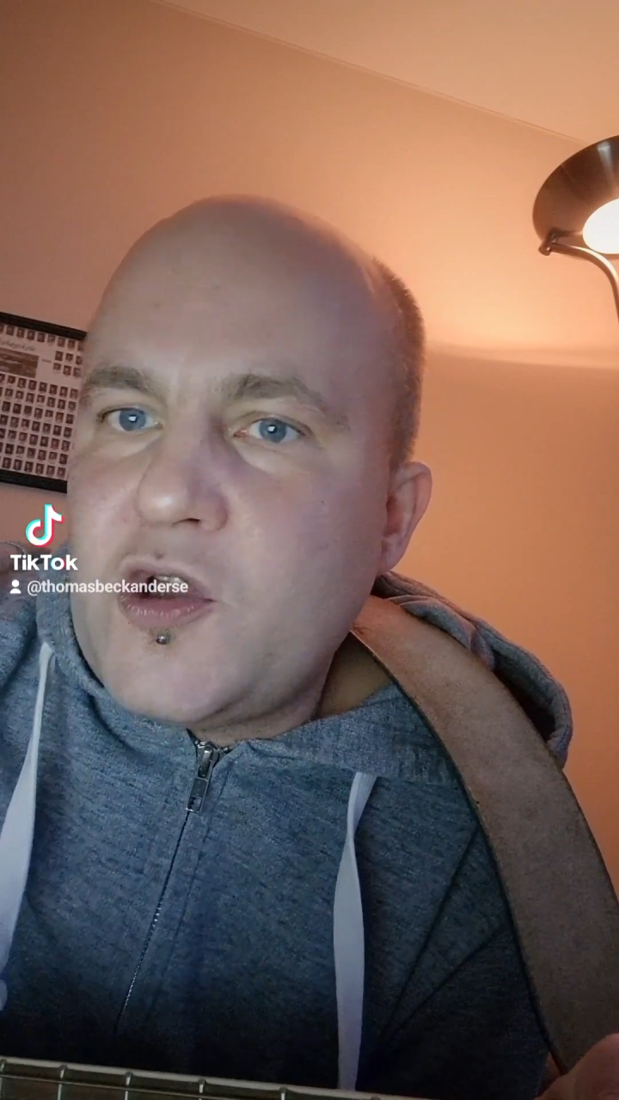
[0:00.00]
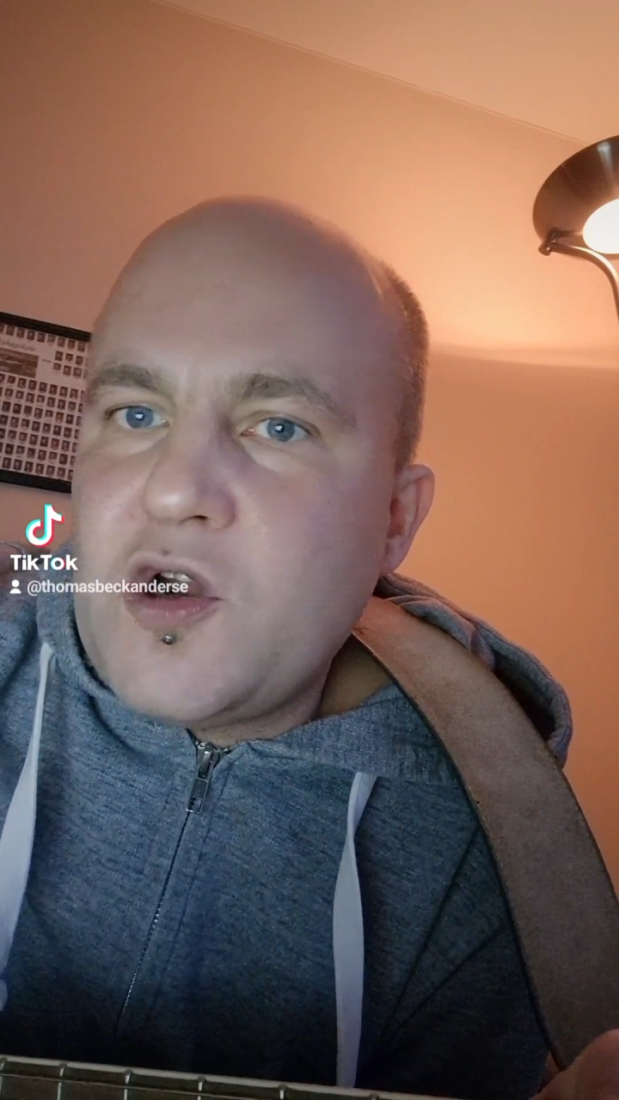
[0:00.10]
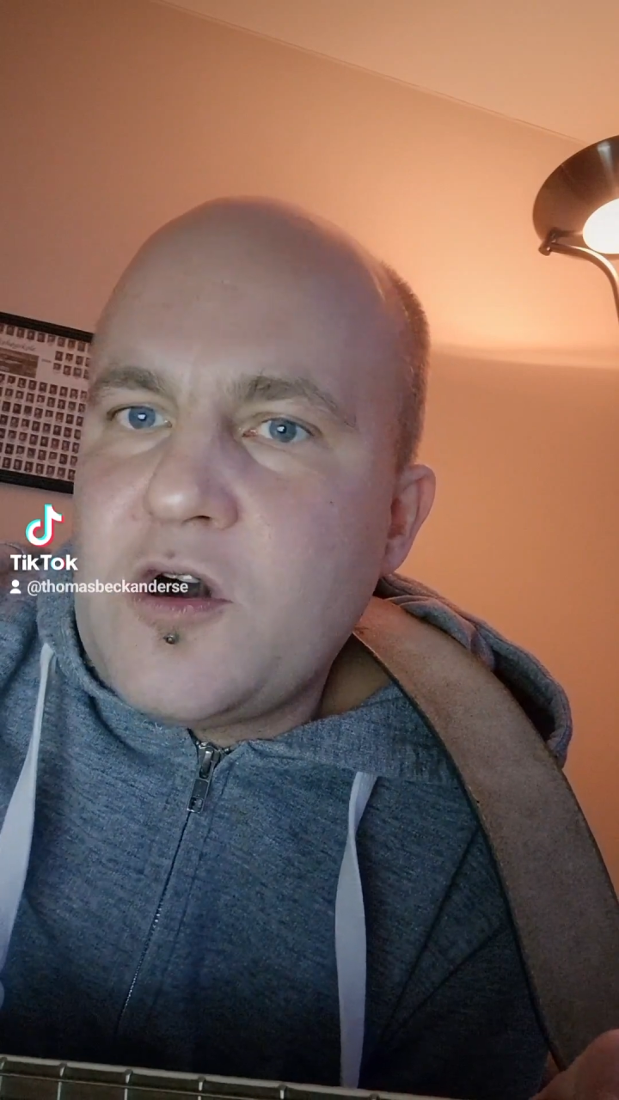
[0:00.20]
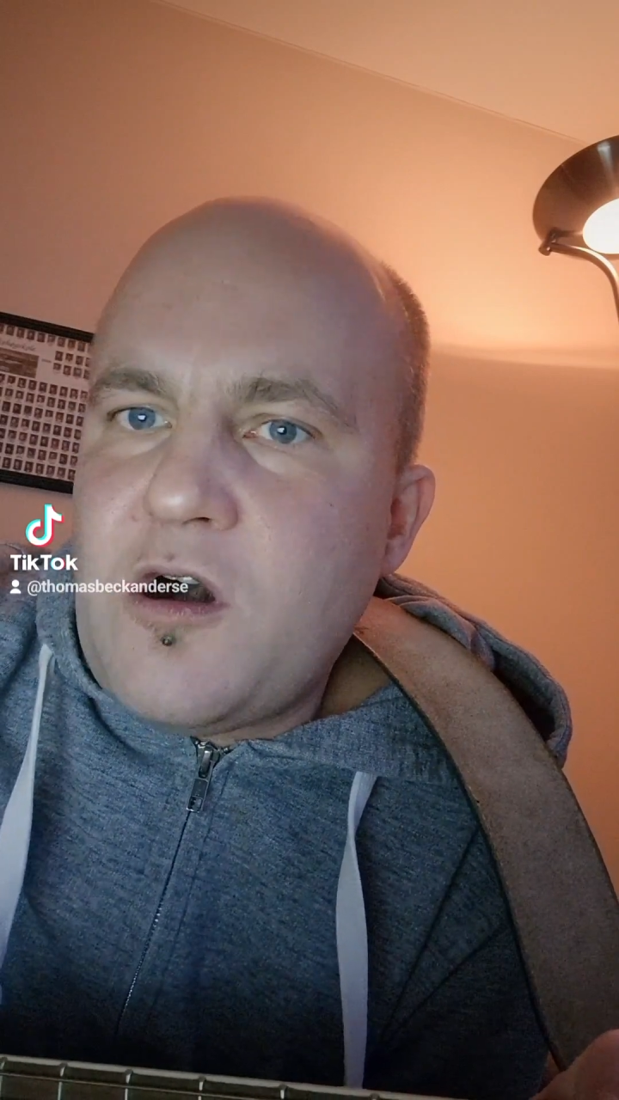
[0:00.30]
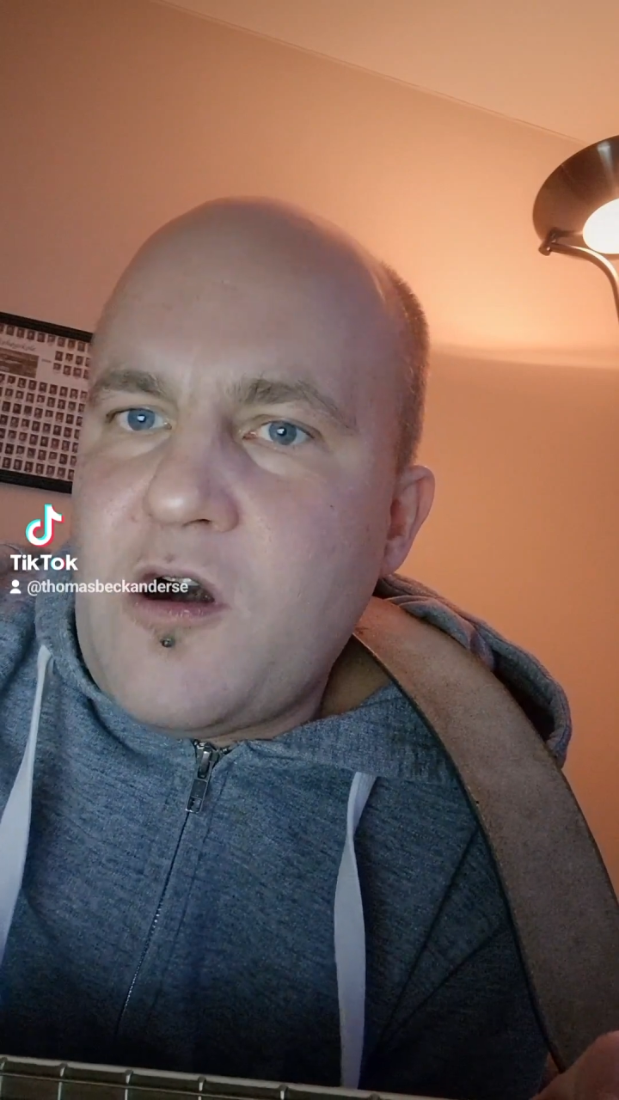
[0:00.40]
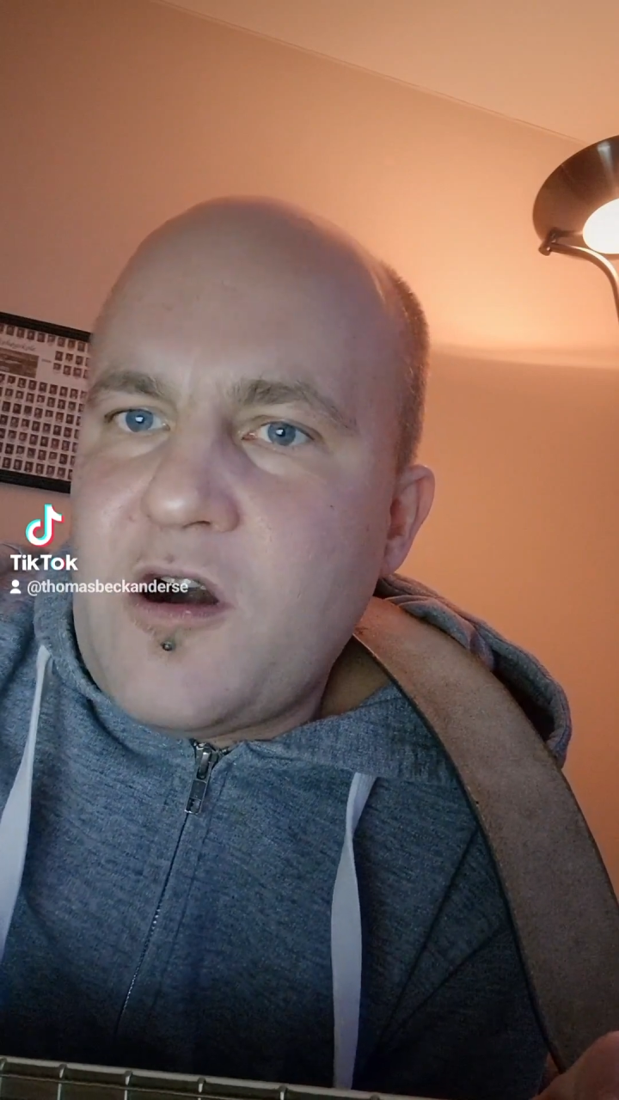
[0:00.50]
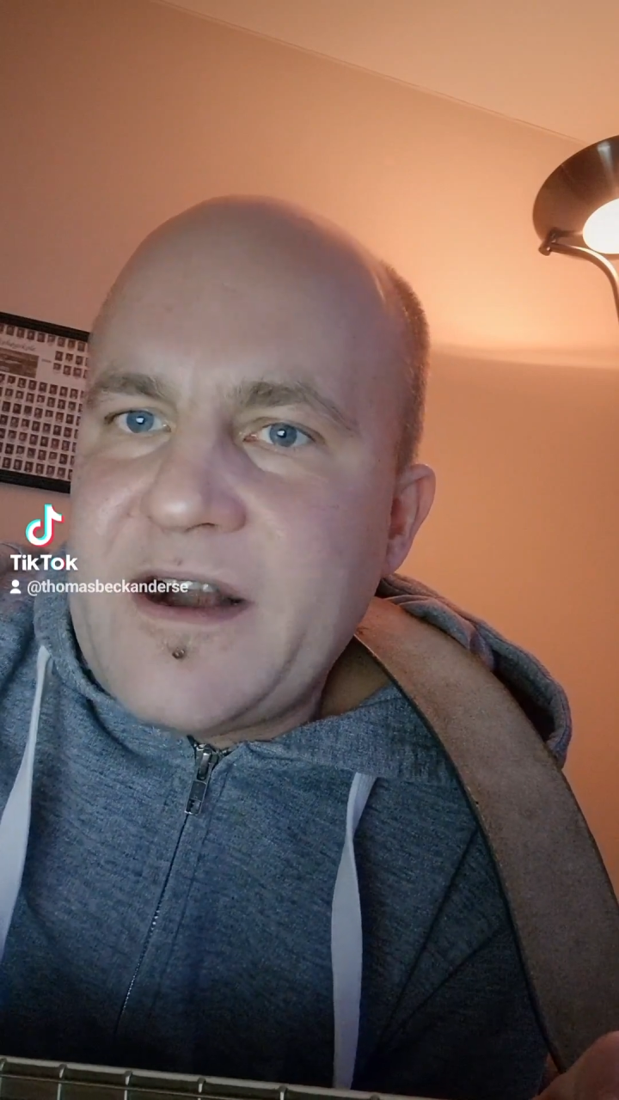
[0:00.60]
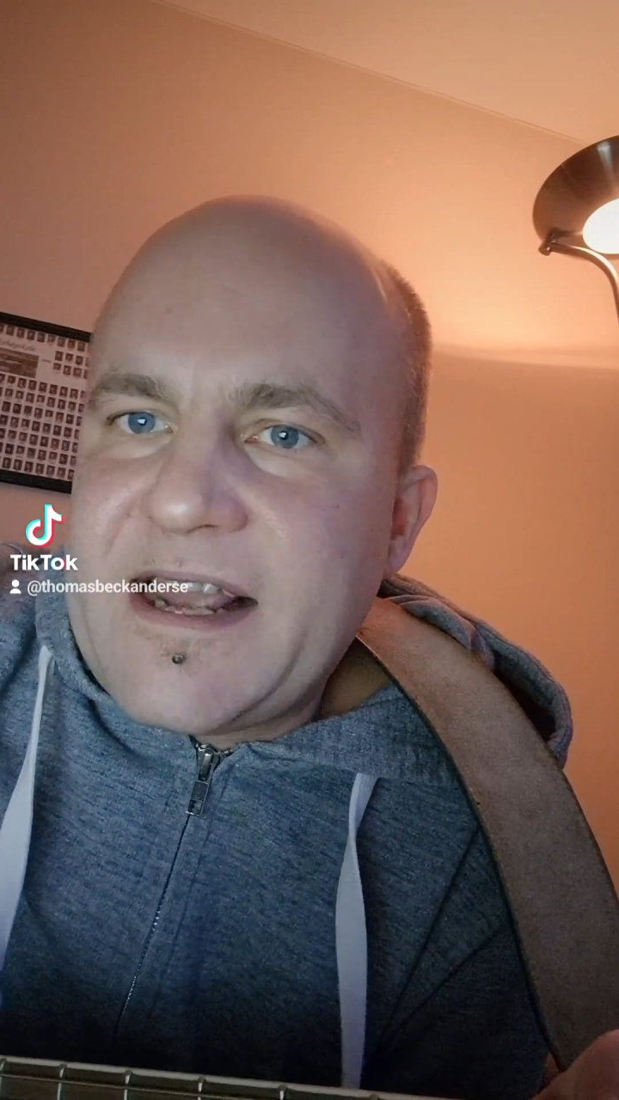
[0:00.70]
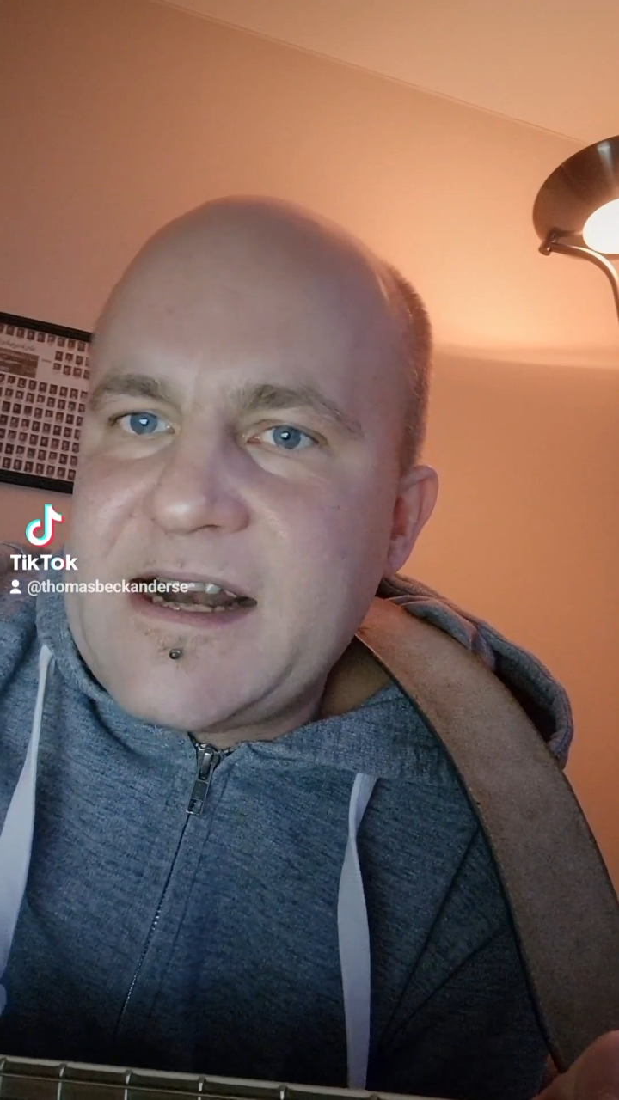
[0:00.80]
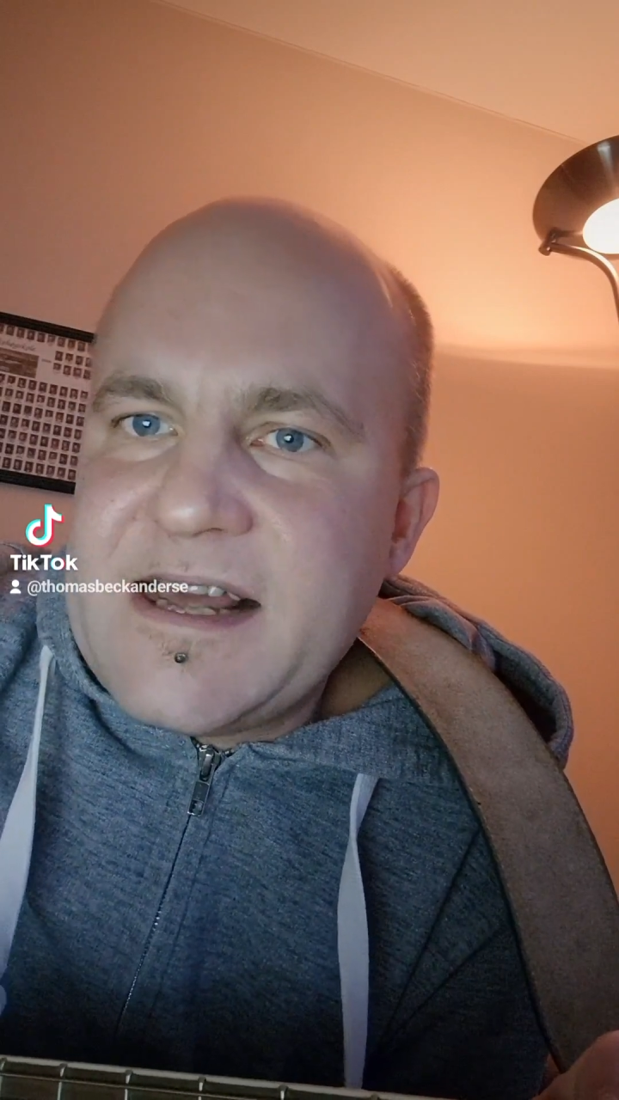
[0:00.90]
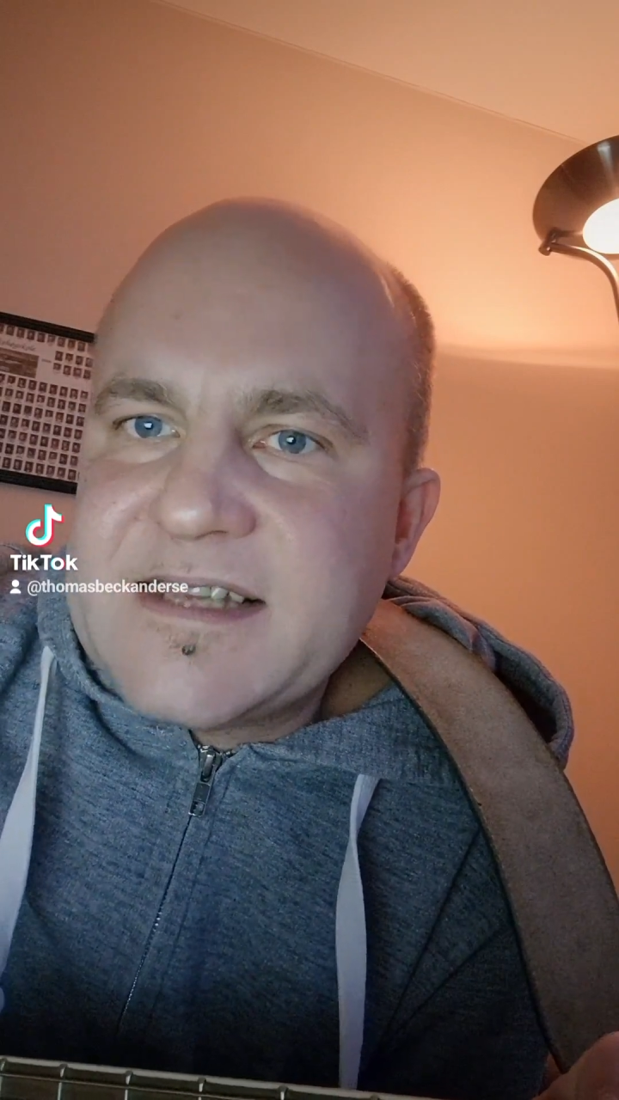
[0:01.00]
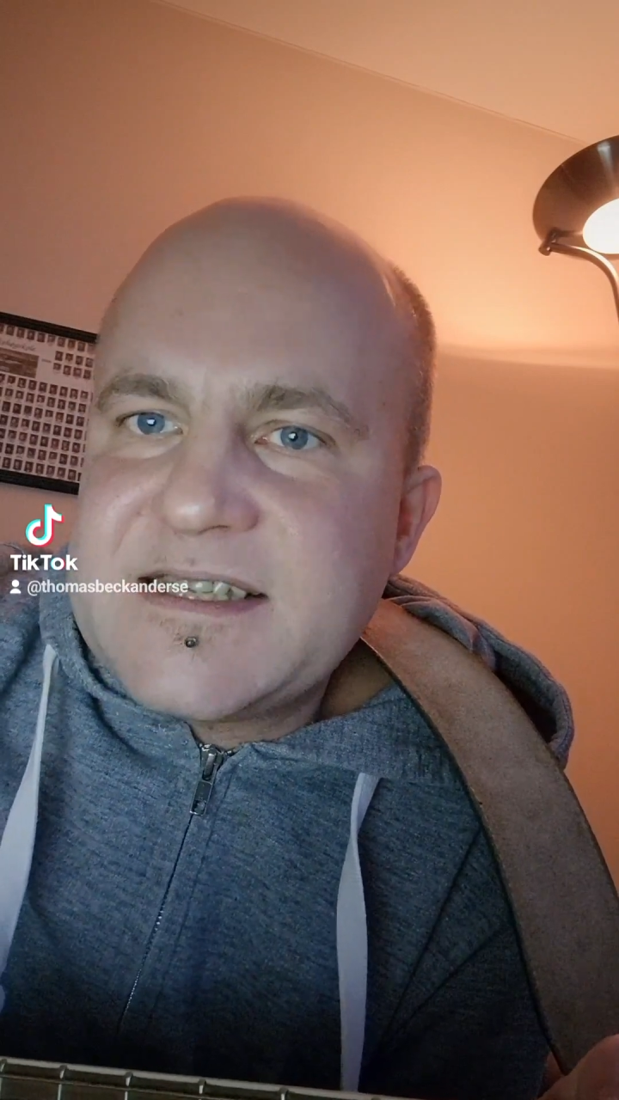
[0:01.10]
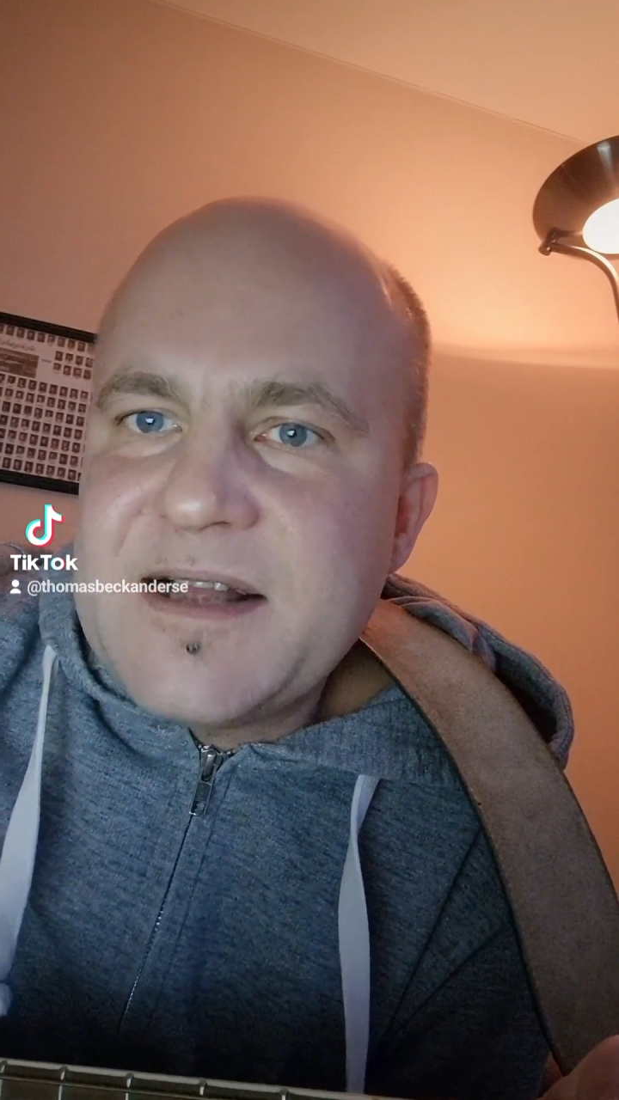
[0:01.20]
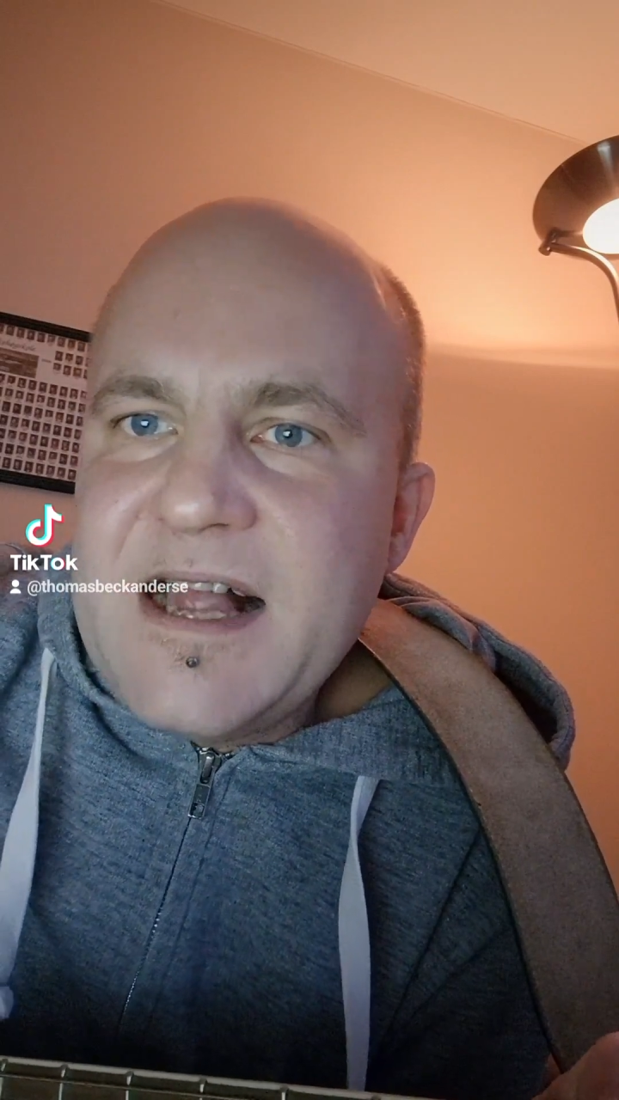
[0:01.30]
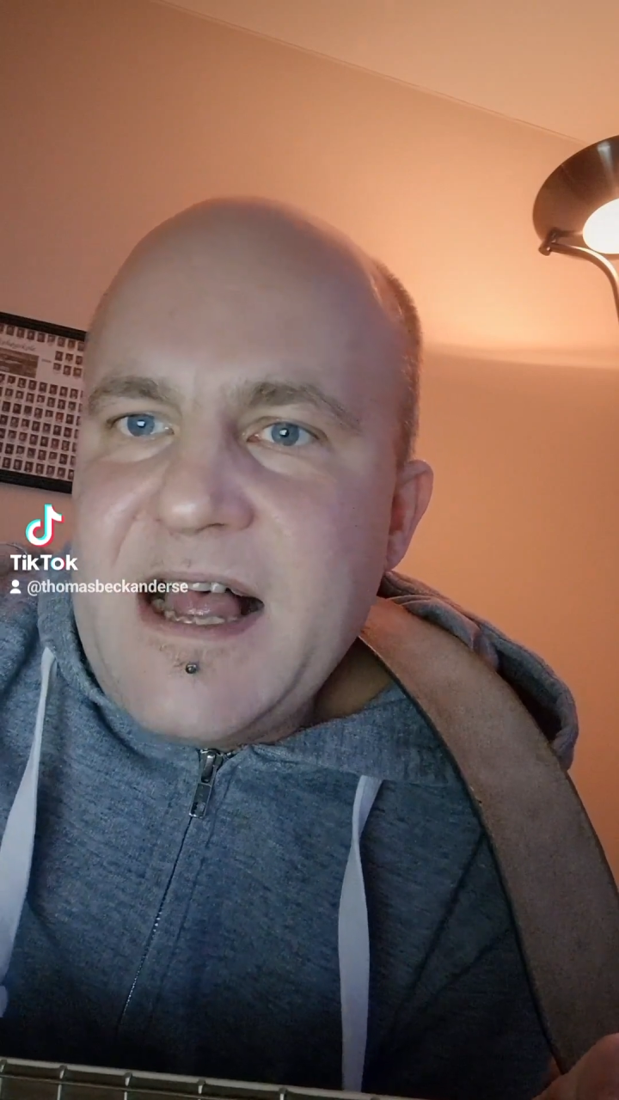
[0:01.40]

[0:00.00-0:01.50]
your necklace.